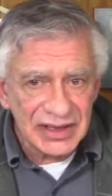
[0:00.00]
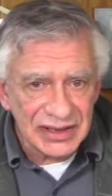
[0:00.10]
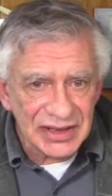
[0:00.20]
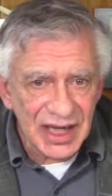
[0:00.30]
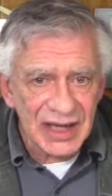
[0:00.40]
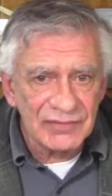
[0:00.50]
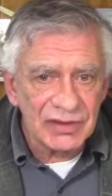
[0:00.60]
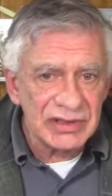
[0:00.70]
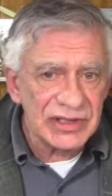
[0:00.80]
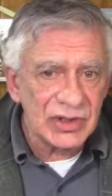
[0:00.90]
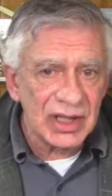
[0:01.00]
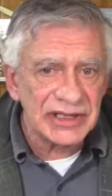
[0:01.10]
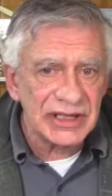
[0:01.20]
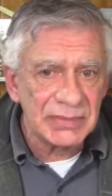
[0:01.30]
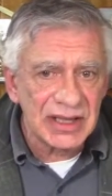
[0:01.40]
and the time for
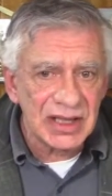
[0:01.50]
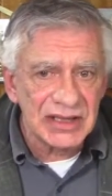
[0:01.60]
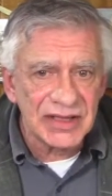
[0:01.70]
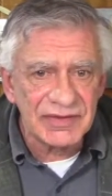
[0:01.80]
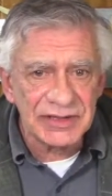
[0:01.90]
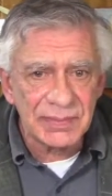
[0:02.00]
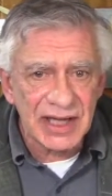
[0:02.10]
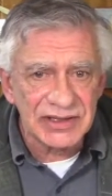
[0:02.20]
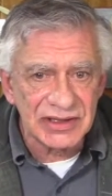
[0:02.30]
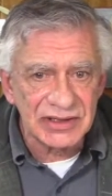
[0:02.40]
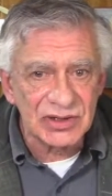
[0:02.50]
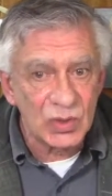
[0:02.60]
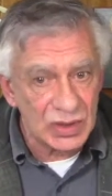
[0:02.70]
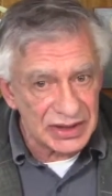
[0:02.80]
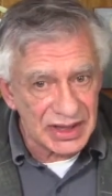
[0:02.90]
rejoicing because of his
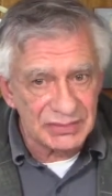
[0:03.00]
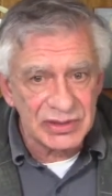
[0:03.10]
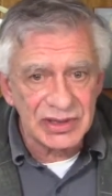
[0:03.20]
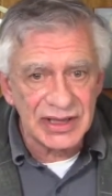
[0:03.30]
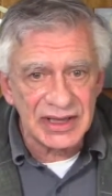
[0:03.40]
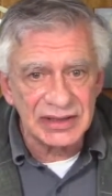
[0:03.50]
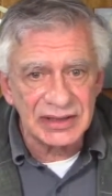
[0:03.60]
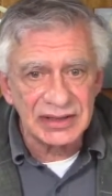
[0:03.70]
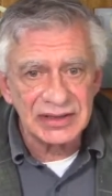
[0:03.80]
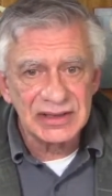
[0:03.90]
presence would come to an end.